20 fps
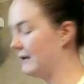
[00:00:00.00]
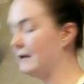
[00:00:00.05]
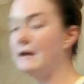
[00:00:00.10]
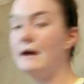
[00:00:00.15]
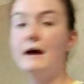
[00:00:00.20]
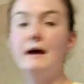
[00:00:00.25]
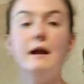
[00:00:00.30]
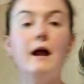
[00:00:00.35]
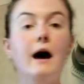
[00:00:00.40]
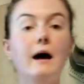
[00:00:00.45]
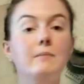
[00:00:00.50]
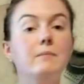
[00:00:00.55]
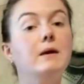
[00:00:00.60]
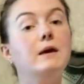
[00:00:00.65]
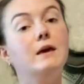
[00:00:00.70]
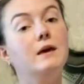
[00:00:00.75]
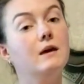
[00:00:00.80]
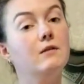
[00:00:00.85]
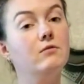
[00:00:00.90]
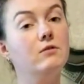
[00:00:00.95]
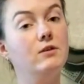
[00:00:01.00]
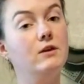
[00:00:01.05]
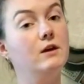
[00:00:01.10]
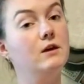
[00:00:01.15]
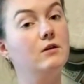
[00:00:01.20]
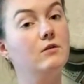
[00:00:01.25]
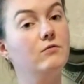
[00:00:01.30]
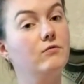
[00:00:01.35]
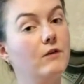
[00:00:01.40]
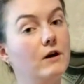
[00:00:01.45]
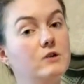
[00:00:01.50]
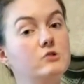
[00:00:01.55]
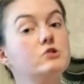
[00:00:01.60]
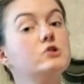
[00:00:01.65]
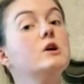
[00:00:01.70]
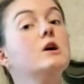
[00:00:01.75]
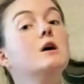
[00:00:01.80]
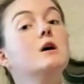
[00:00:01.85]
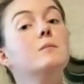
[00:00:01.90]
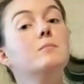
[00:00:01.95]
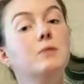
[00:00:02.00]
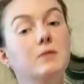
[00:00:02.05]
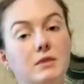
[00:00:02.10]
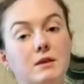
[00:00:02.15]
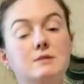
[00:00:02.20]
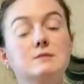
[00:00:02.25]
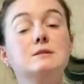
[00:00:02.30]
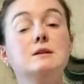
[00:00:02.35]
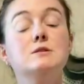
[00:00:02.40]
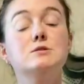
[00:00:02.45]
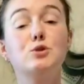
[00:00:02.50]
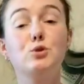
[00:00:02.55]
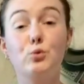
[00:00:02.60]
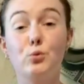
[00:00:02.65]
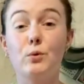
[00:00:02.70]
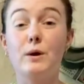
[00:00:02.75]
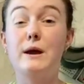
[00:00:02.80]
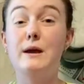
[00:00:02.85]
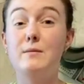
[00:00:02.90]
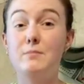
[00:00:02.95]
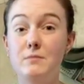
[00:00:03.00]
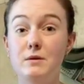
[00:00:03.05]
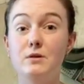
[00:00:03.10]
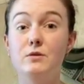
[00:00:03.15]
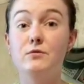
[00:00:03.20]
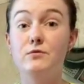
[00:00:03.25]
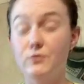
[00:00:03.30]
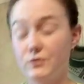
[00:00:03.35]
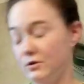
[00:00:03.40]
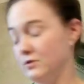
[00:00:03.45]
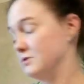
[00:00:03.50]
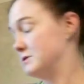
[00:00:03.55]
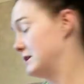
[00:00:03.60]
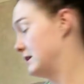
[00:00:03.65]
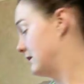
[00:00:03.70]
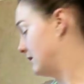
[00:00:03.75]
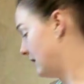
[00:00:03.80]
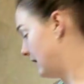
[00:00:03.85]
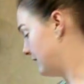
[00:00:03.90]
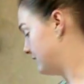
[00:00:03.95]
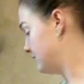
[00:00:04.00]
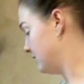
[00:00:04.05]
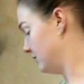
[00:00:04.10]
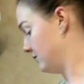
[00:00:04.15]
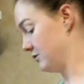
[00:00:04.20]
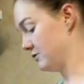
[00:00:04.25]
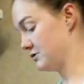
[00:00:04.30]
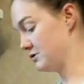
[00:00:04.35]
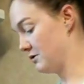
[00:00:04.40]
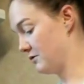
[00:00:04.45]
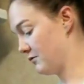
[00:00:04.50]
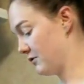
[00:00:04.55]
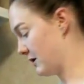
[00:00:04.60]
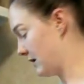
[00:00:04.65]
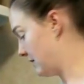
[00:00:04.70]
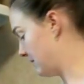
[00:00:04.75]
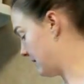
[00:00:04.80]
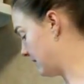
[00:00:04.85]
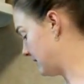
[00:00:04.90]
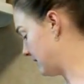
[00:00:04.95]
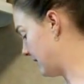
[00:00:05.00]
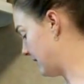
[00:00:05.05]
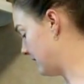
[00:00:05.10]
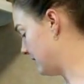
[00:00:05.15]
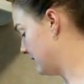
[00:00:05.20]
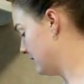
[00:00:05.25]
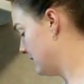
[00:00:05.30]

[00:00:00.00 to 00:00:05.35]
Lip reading: And again, I'm making everything here fresh, but this is a great meal for using leftovers. Don't forget about that.